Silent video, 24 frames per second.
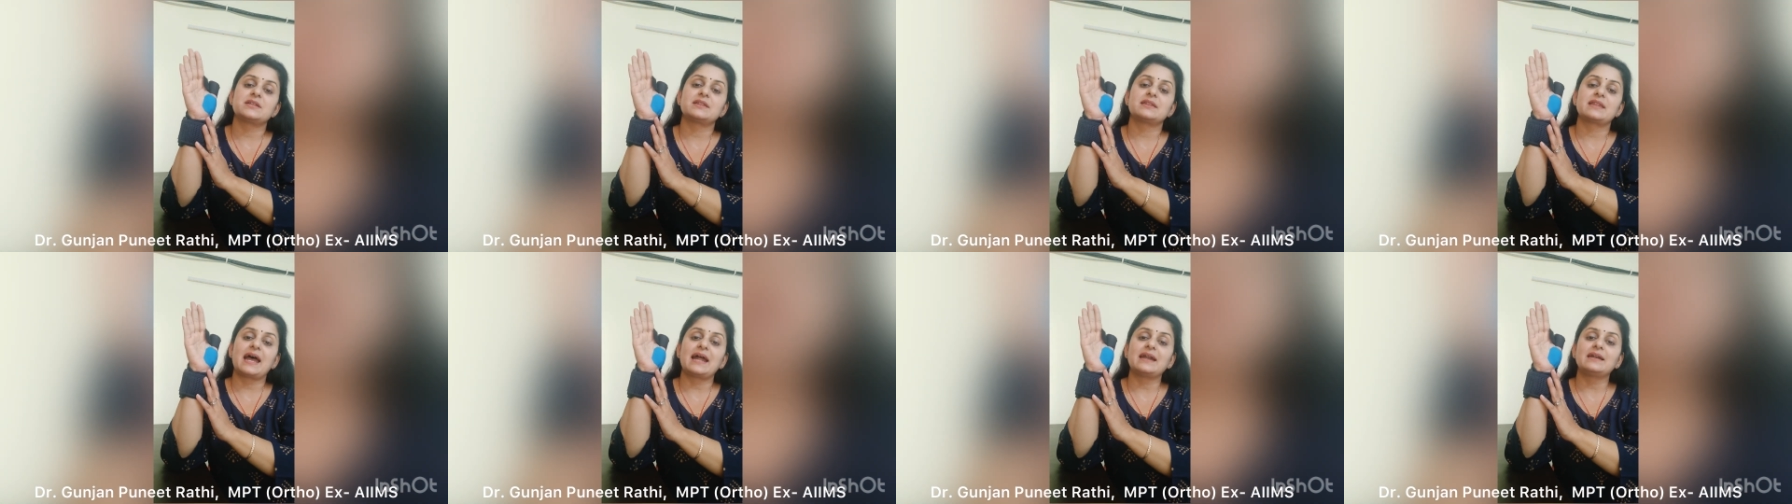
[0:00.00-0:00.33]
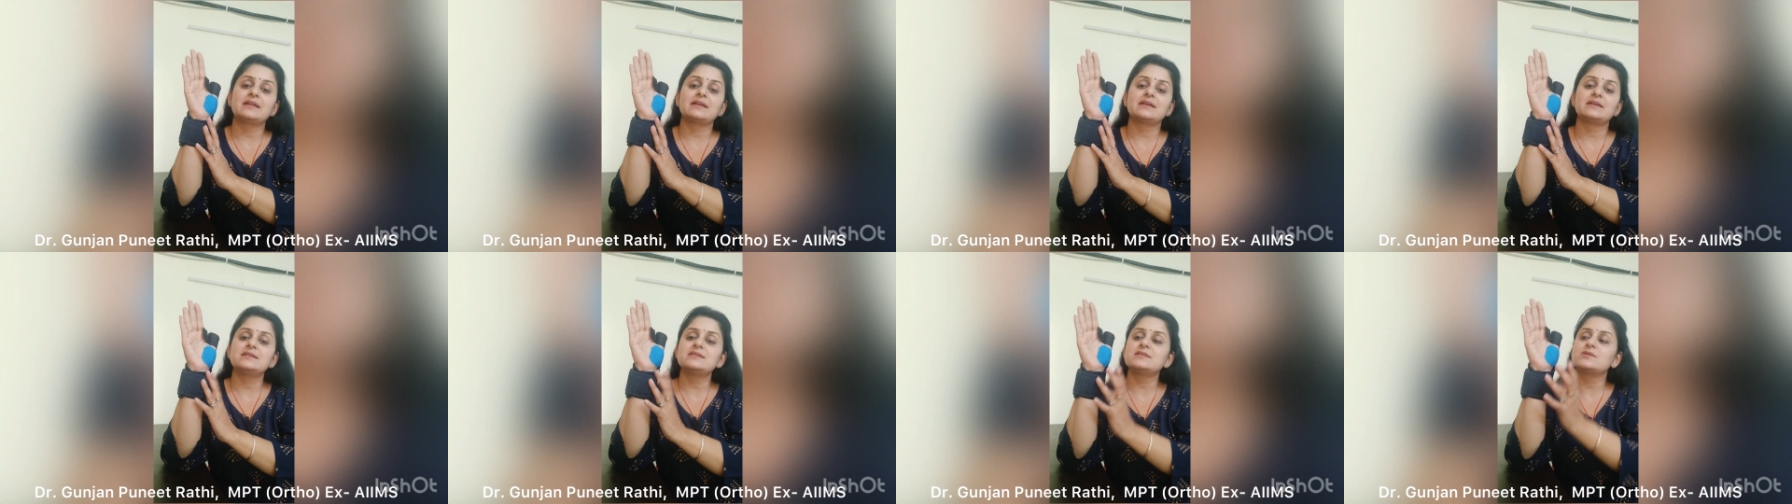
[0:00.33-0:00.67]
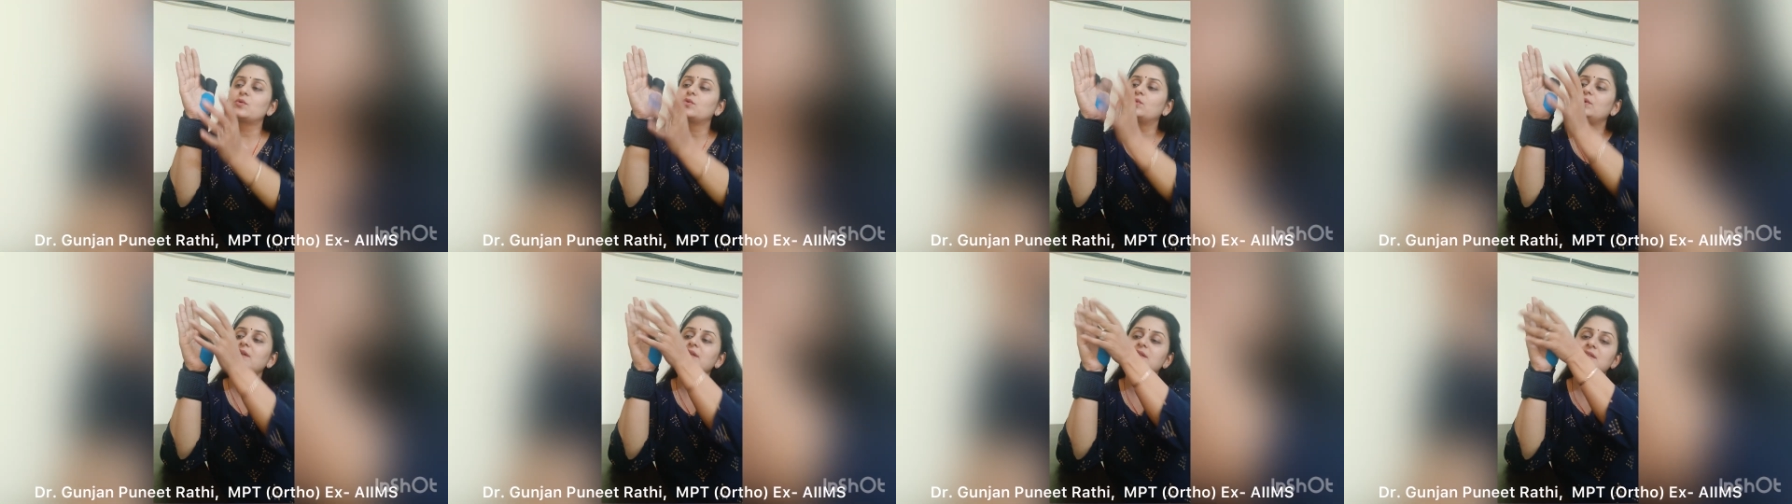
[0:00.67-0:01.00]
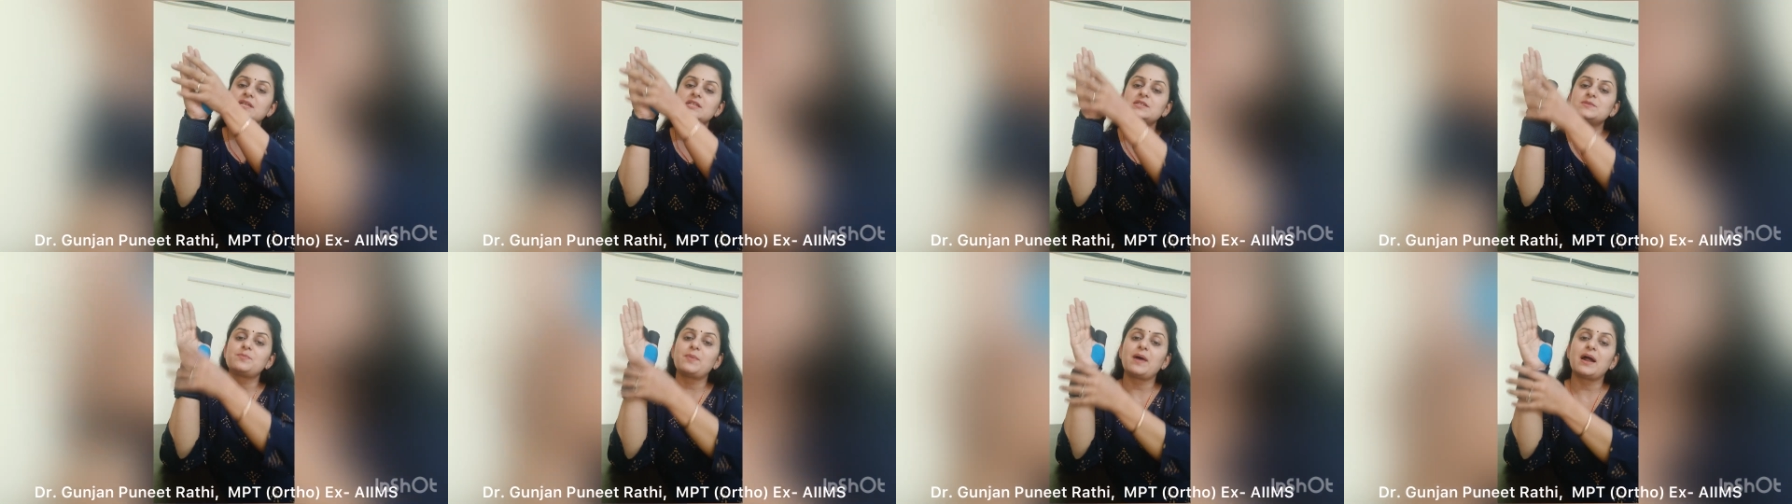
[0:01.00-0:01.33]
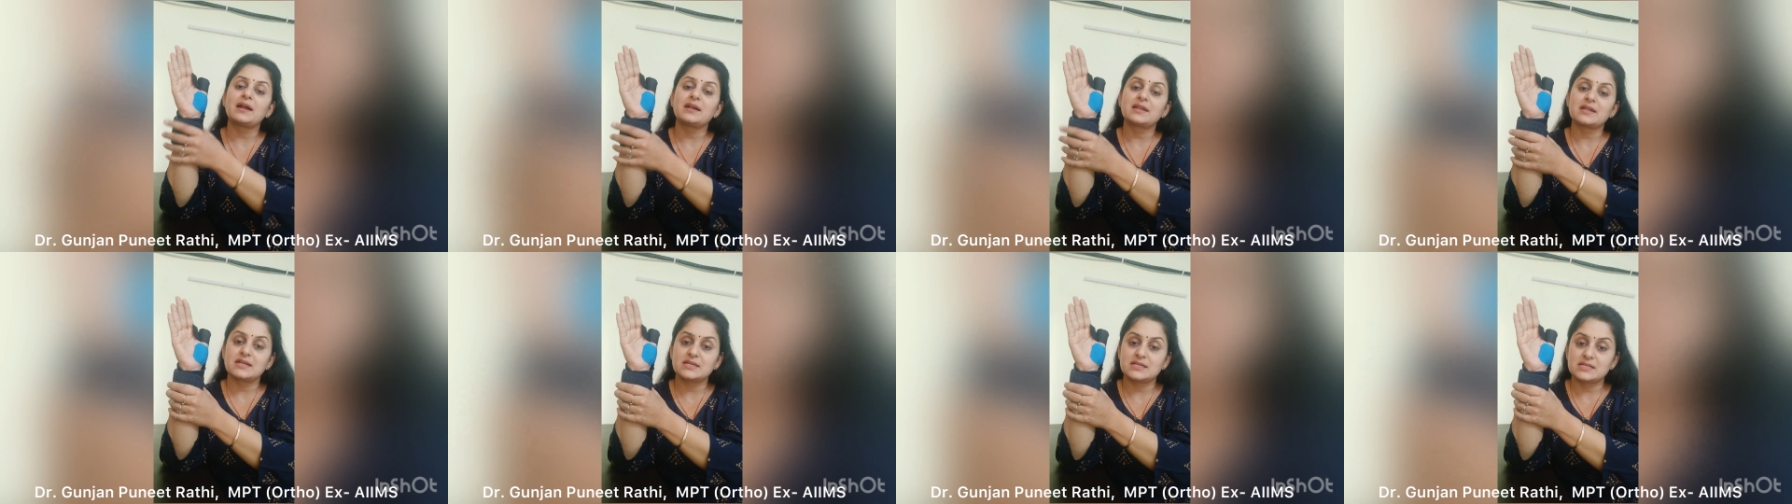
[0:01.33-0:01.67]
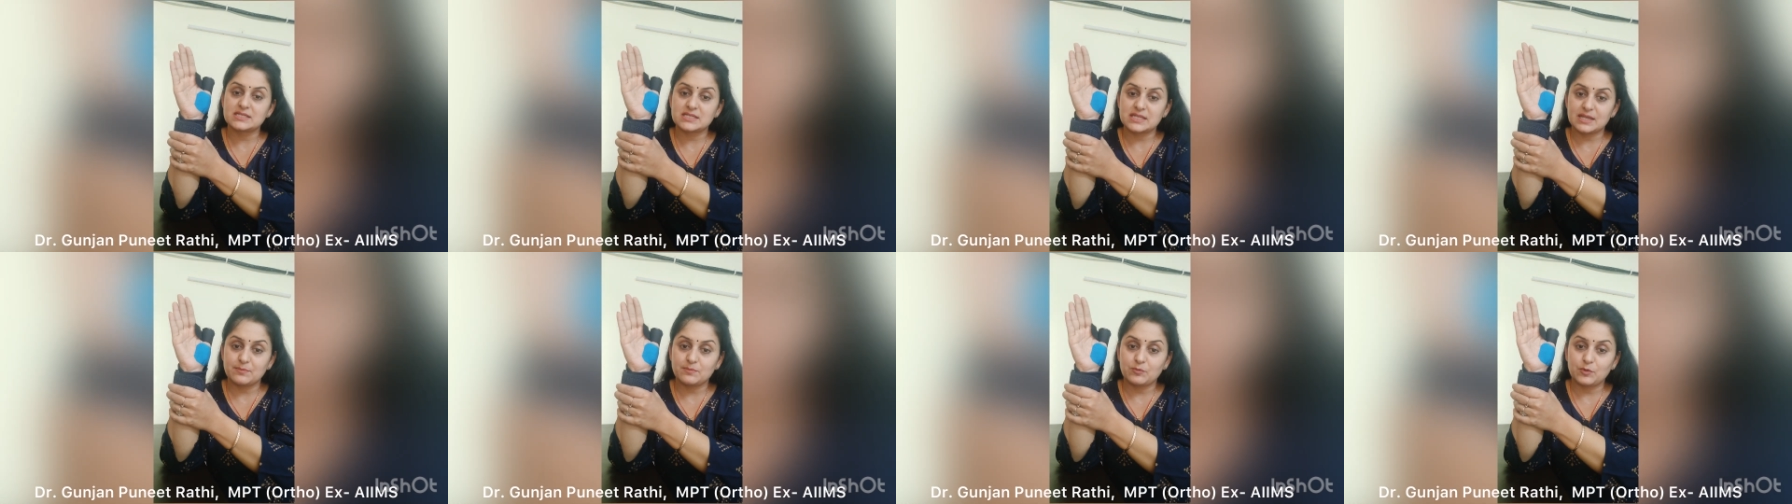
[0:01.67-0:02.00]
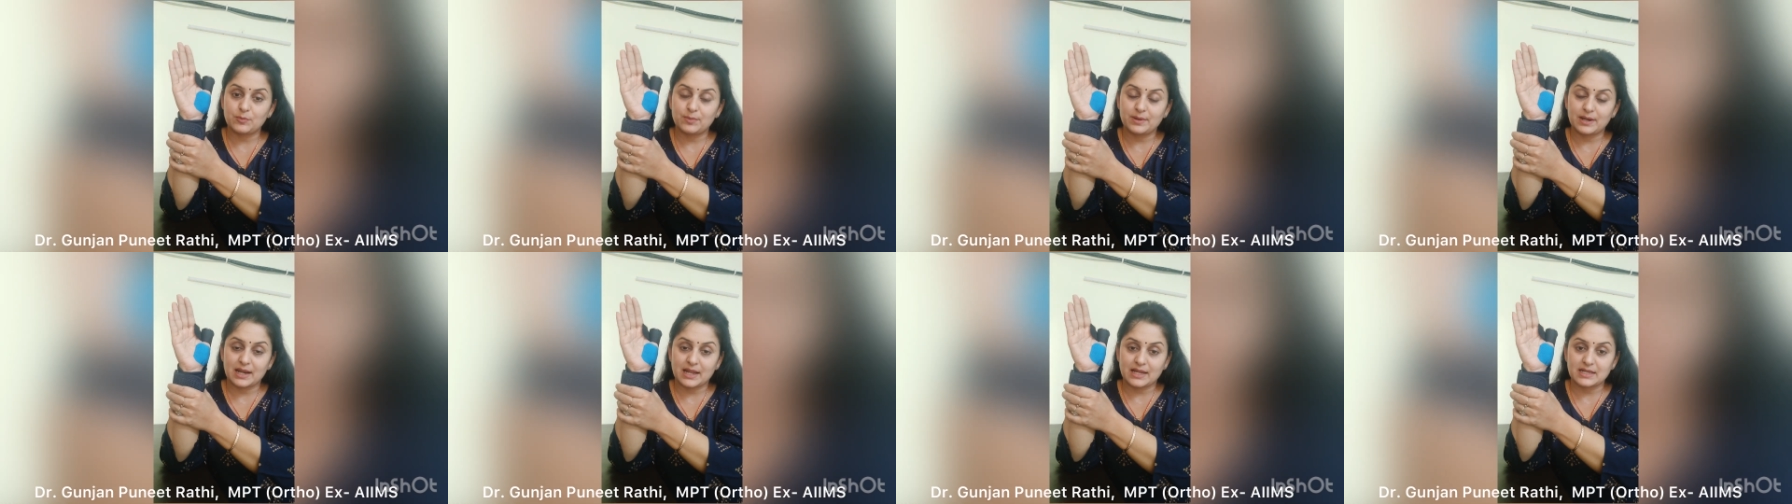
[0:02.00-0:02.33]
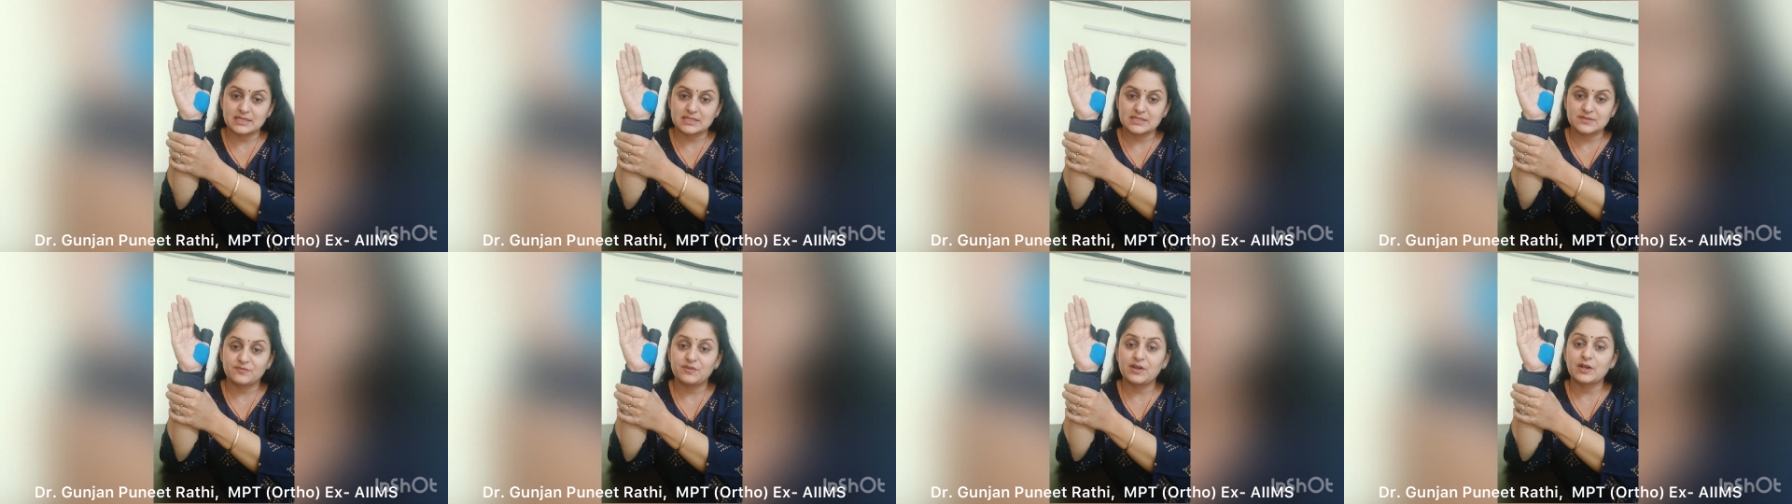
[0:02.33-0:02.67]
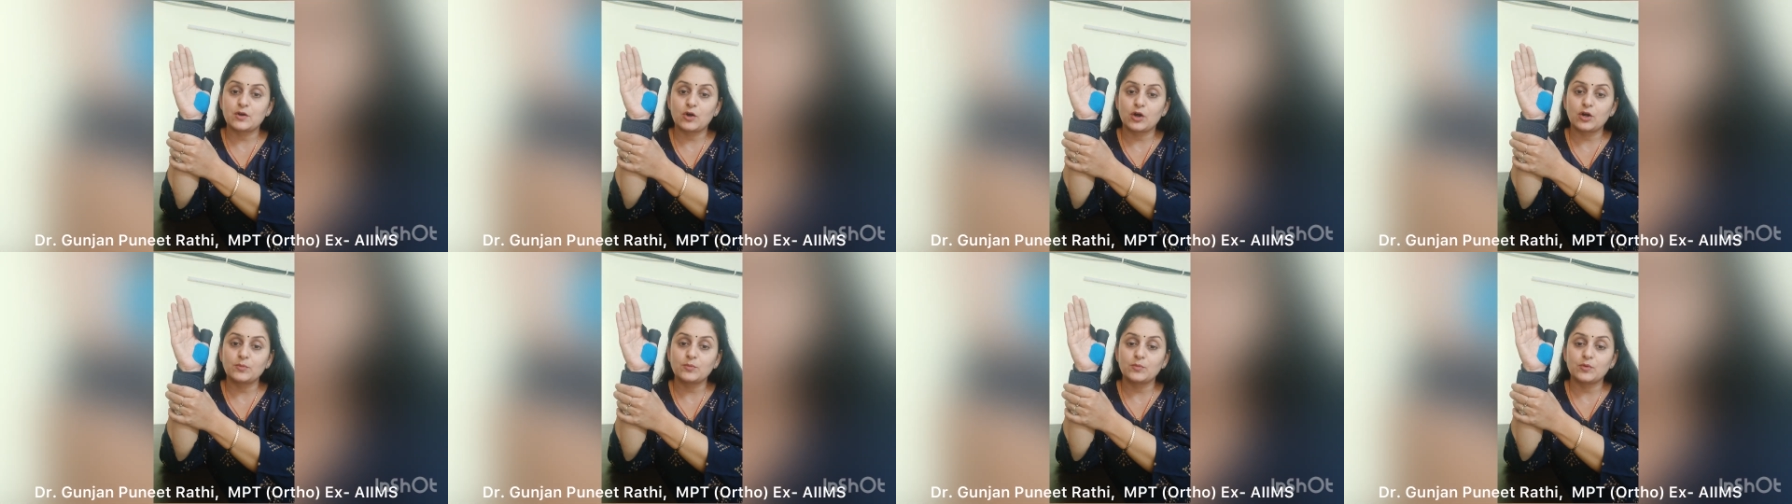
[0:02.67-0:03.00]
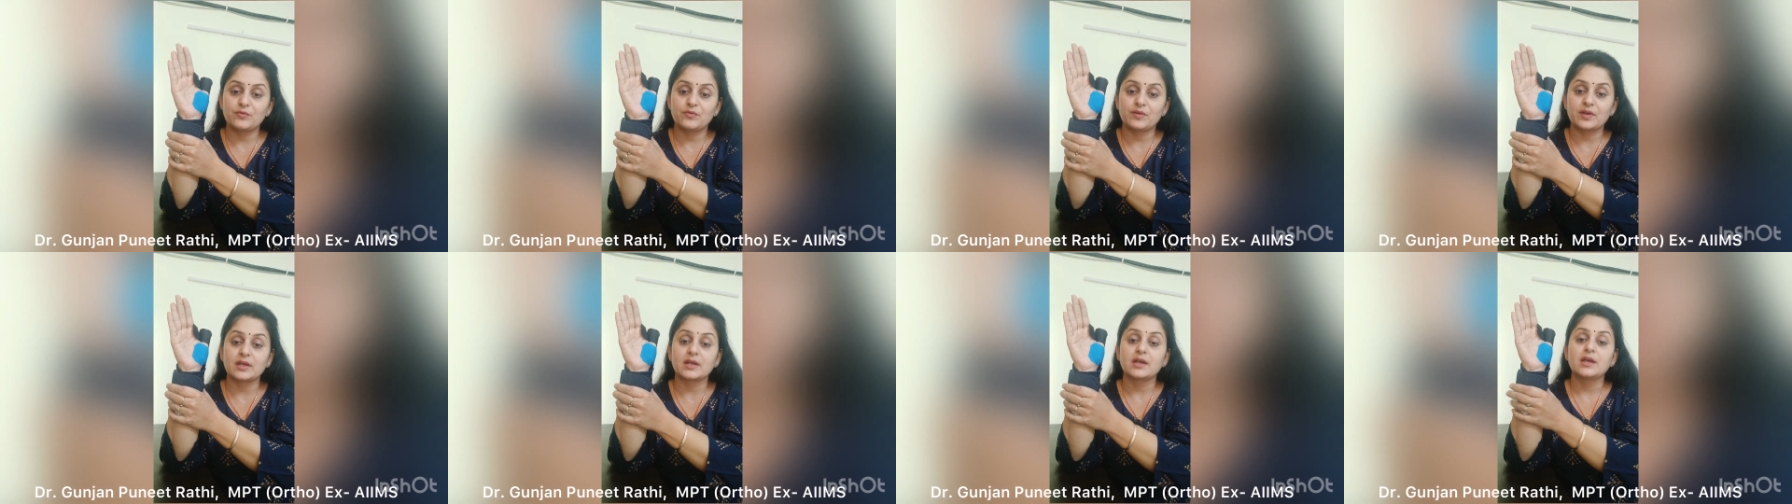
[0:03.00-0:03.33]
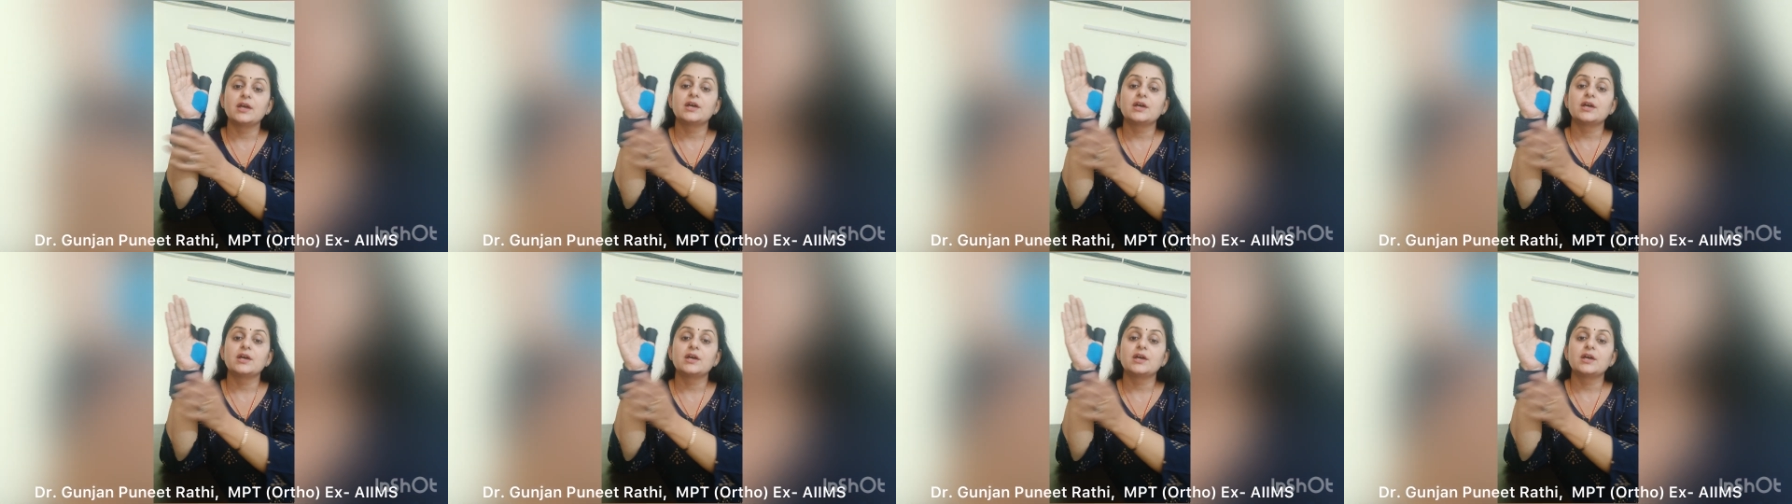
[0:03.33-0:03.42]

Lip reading: That is, only this part is immobilized, we are not moving.